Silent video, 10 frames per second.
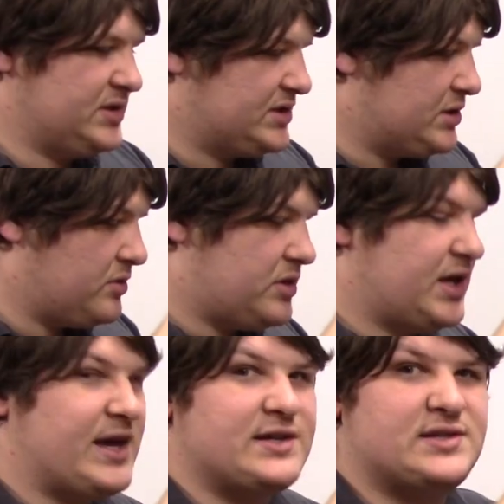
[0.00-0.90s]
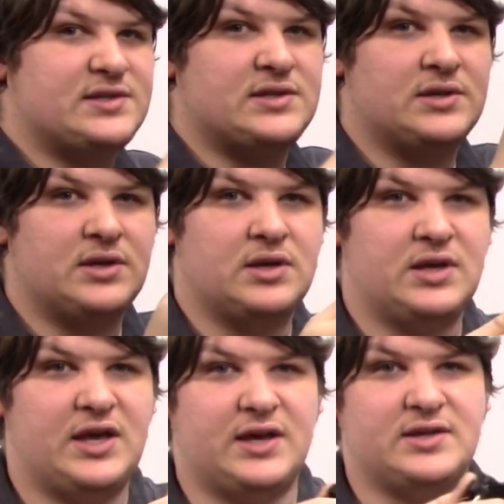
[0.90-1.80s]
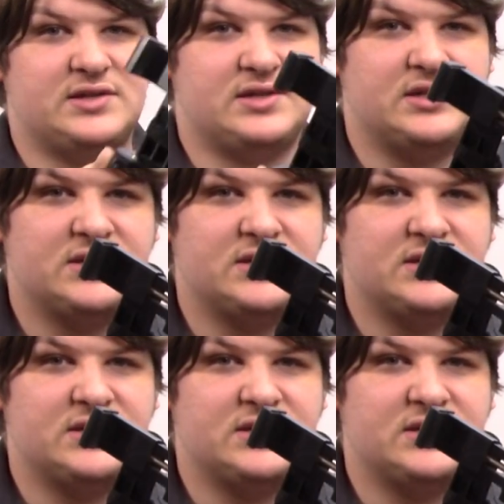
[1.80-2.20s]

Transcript: So this is the